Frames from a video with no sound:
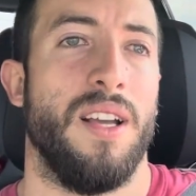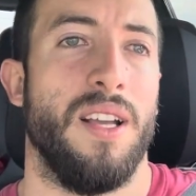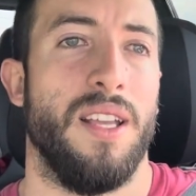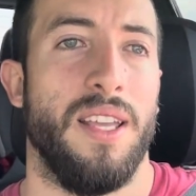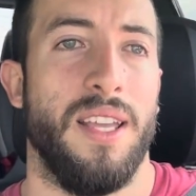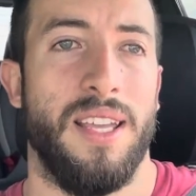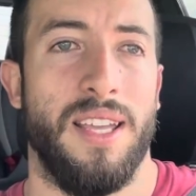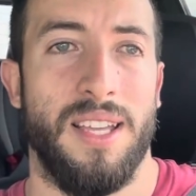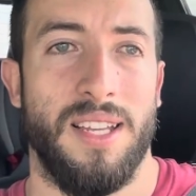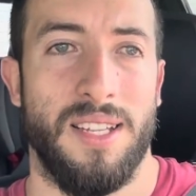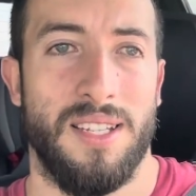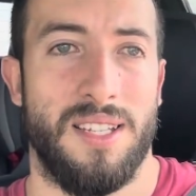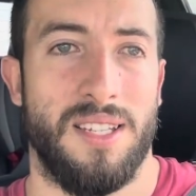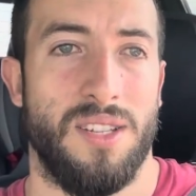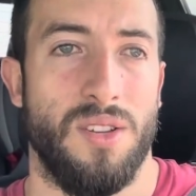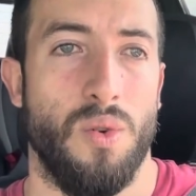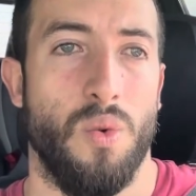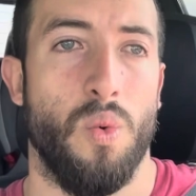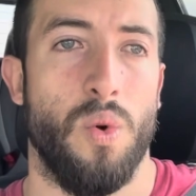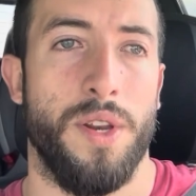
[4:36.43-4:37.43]

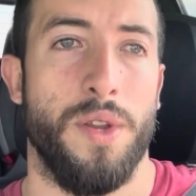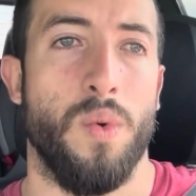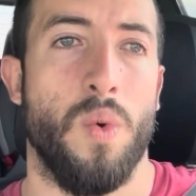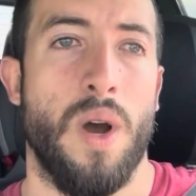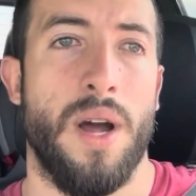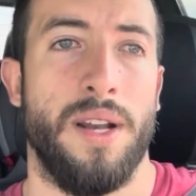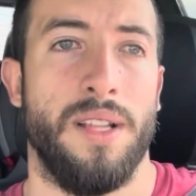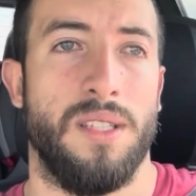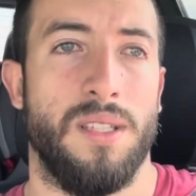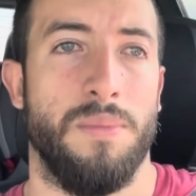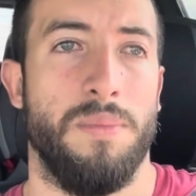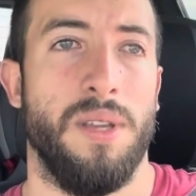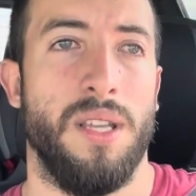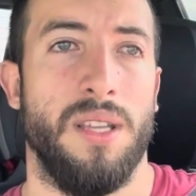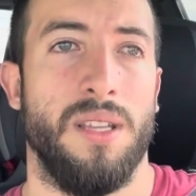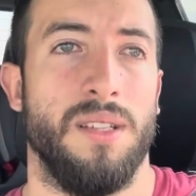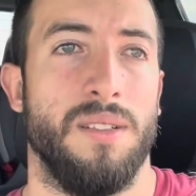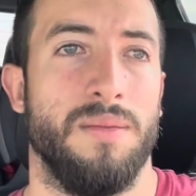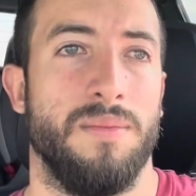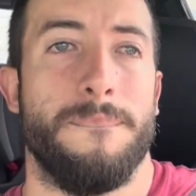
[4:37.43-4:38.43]
is what you want it to be.
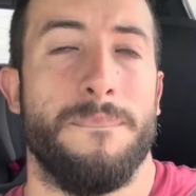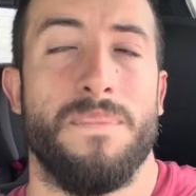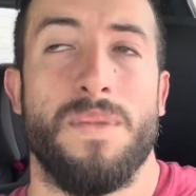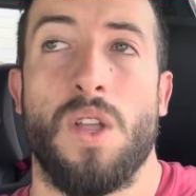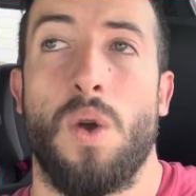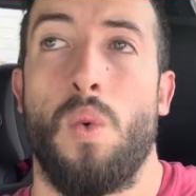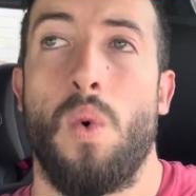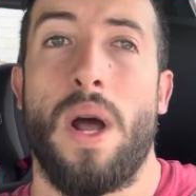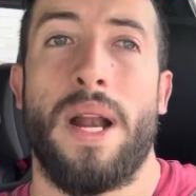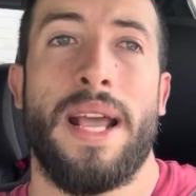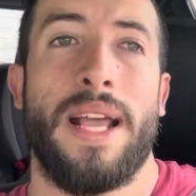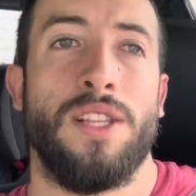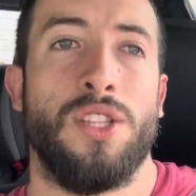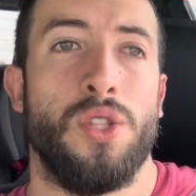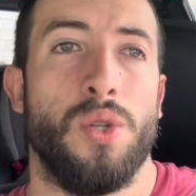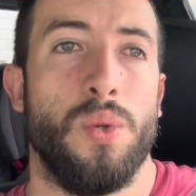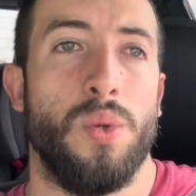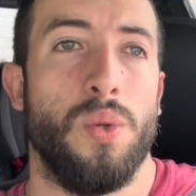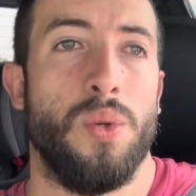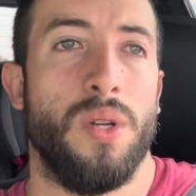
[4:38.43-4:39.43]
What I
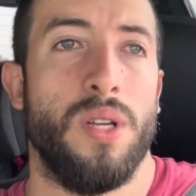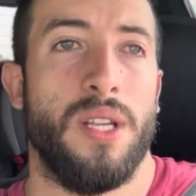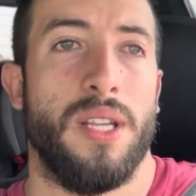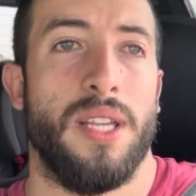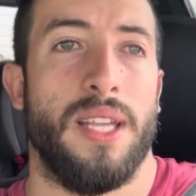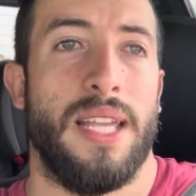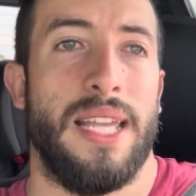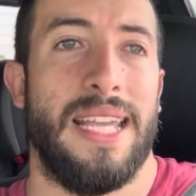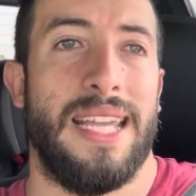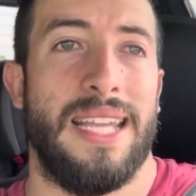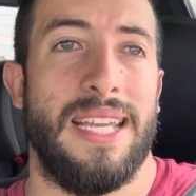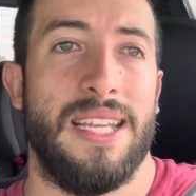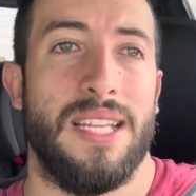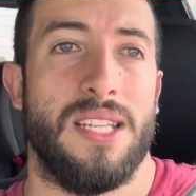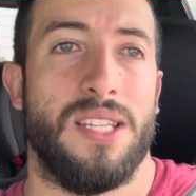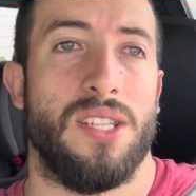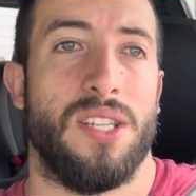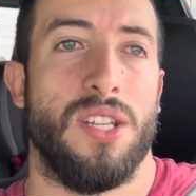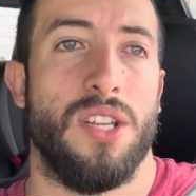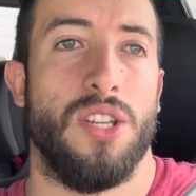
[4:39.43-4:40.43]
do
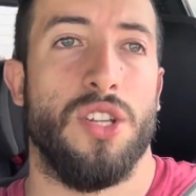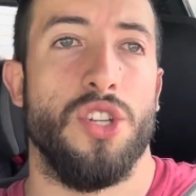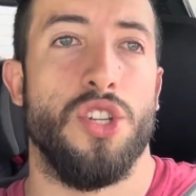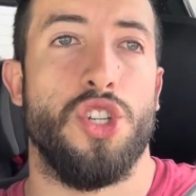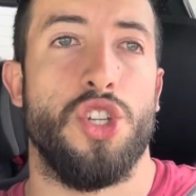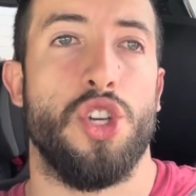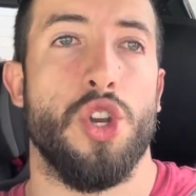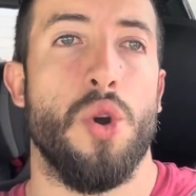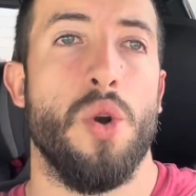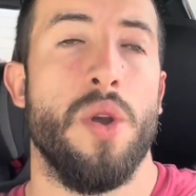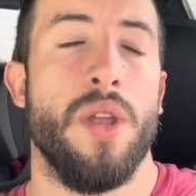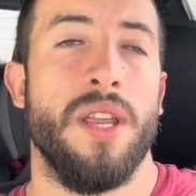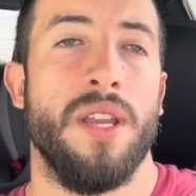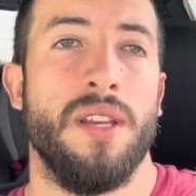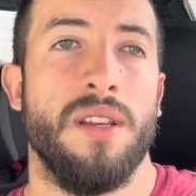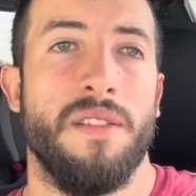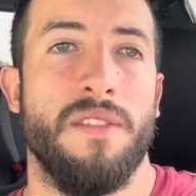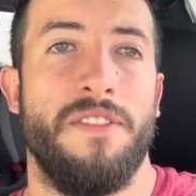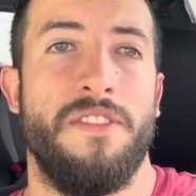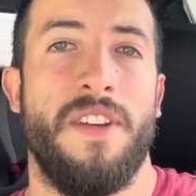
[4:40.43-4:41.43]
is
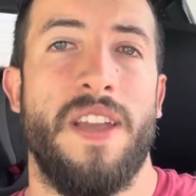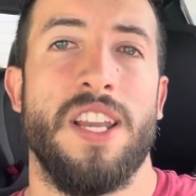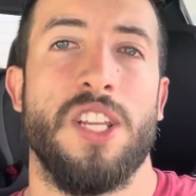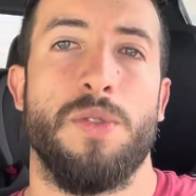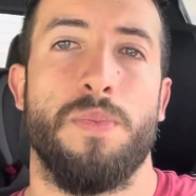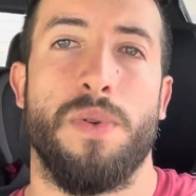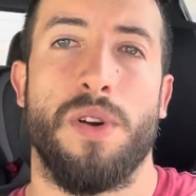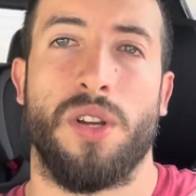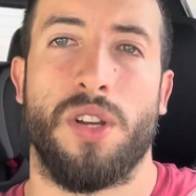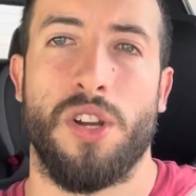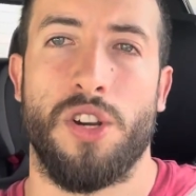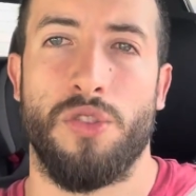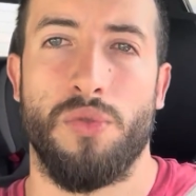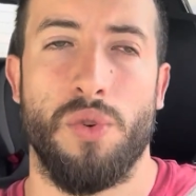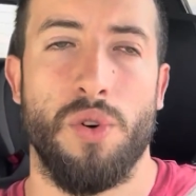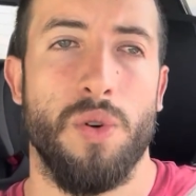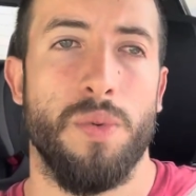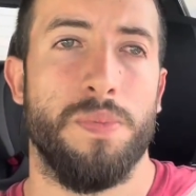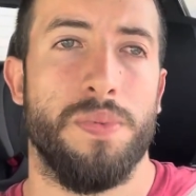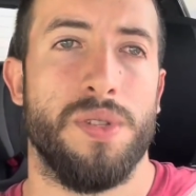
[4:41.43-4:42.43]
join Facebook
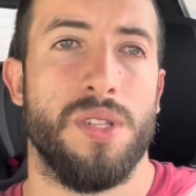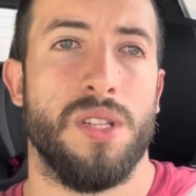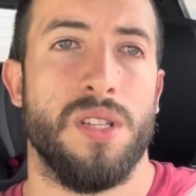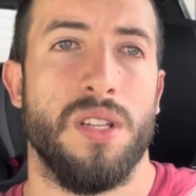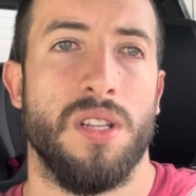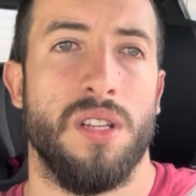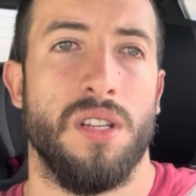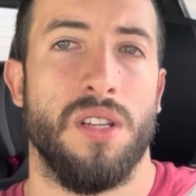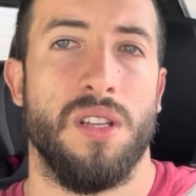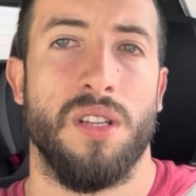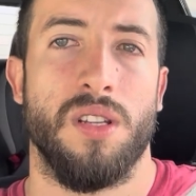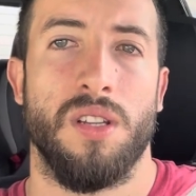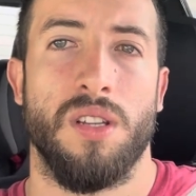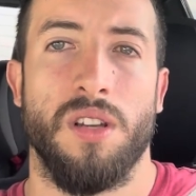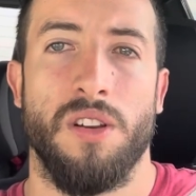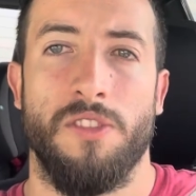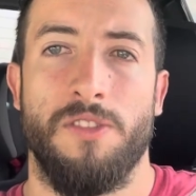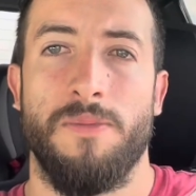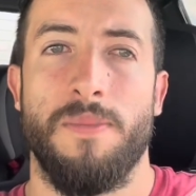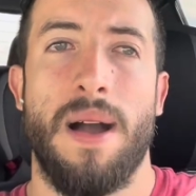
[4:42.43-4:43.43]
groups
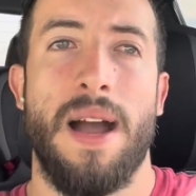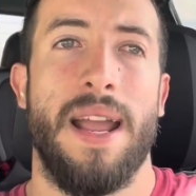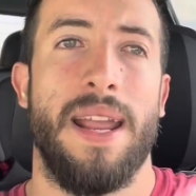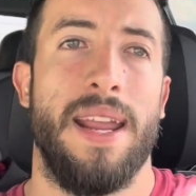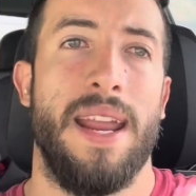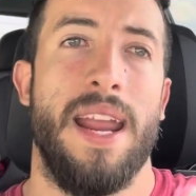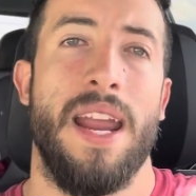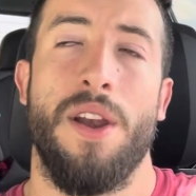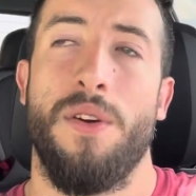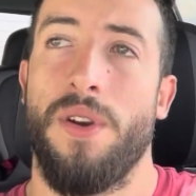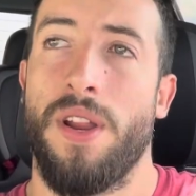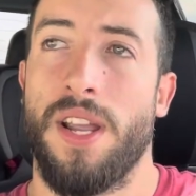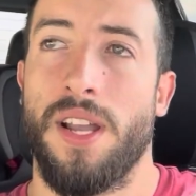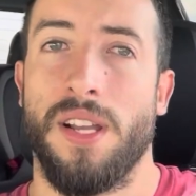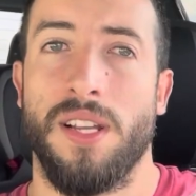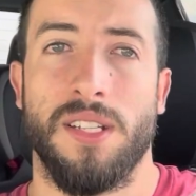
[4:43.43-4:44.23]
of my area.